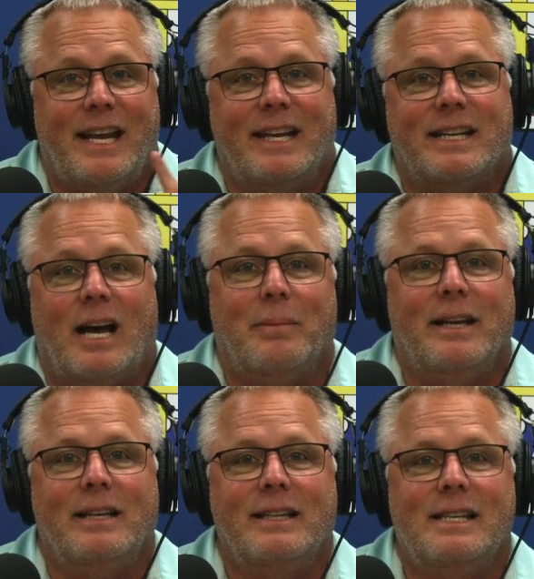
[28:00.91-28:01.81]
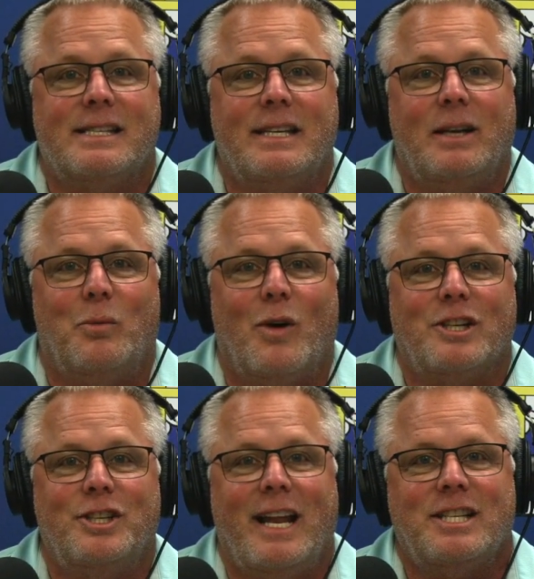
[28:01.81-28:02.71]
and I'll be listening and
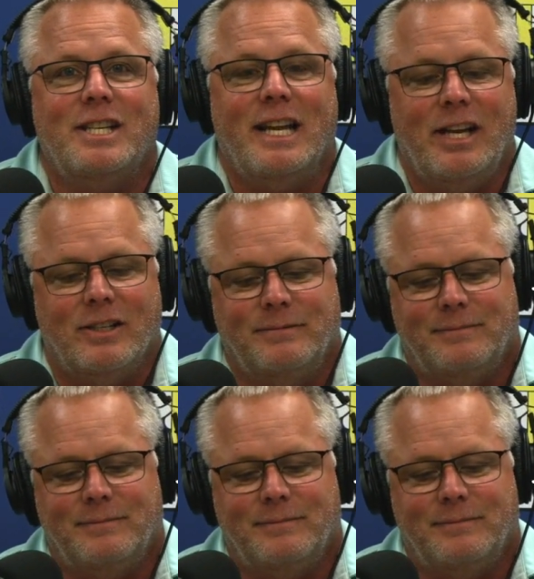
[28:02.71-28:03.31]
watching at you later.